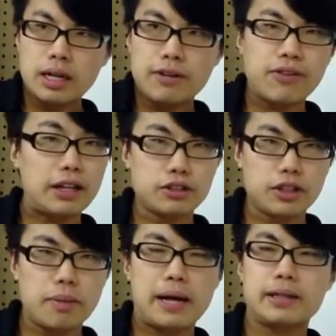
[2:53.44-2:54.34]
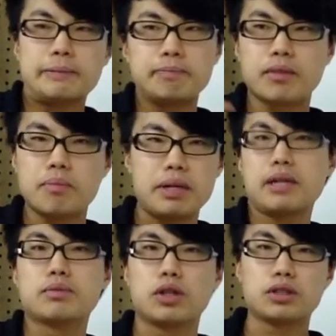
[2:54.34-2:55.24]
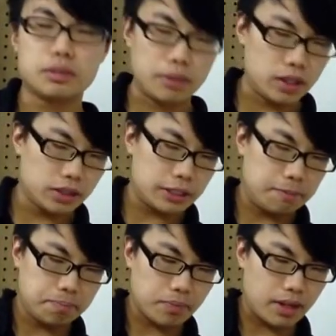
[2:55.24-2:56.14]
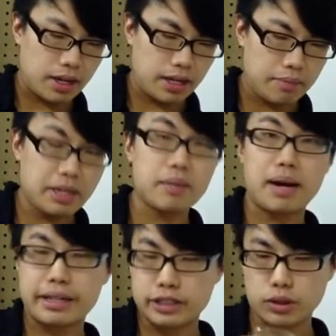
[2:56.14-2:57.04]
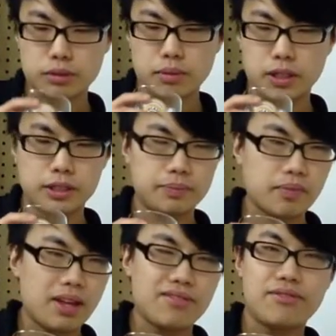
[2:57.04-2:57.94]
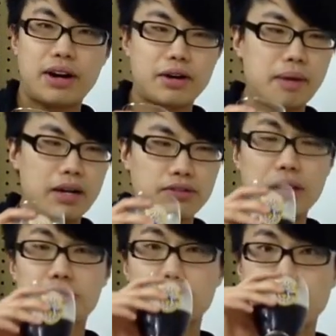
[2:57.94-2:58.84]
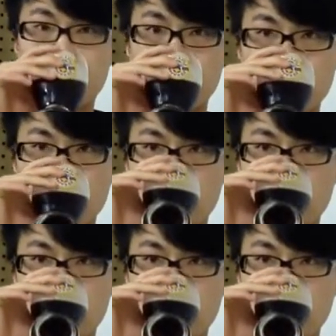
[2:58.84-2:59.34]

Follows on the palate, medium toasted malt, uh, medium minus toasted malt, very mild flavors throughout.